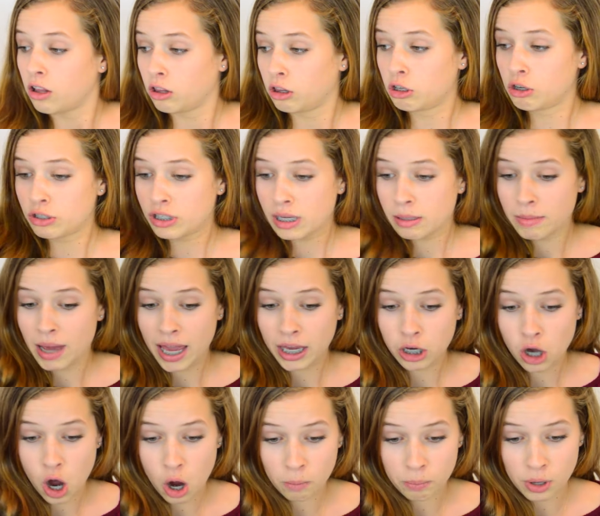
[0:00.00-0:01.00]
losing my
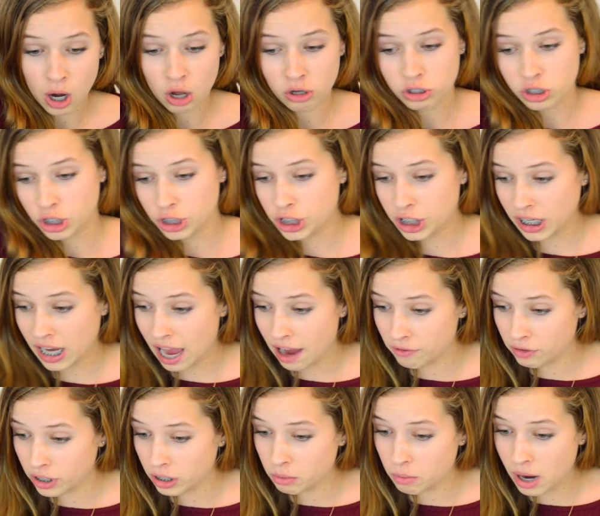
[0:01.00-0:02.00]
GoPro, searching
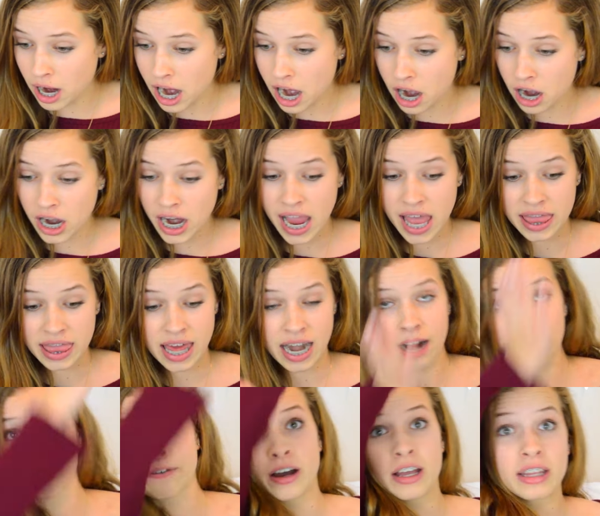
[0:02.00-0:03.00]
everywhere, and then
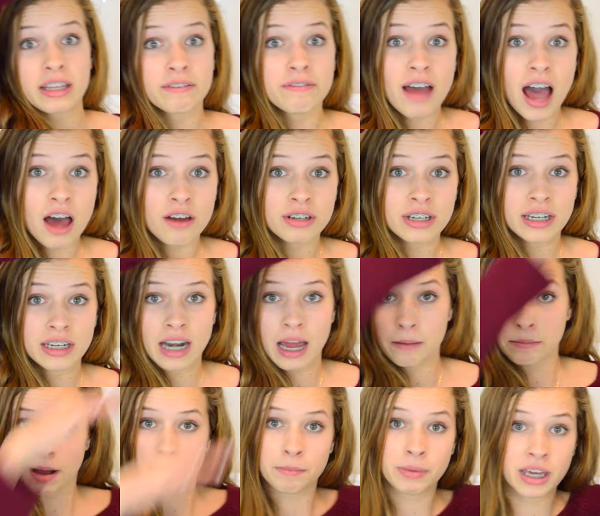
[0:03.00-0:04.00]
I finally found it and
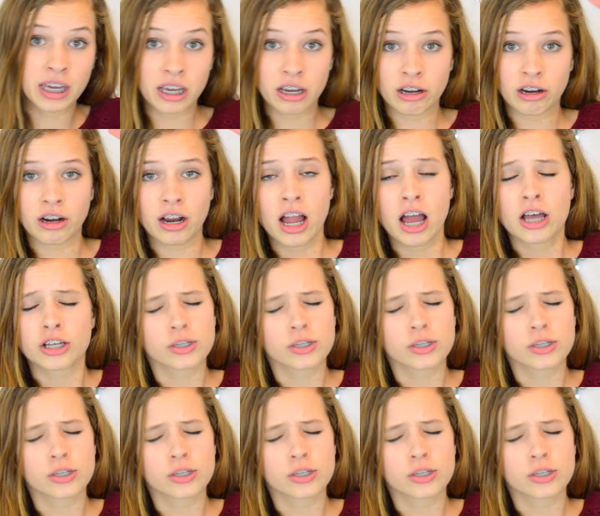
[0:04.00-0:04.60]
I'm up here.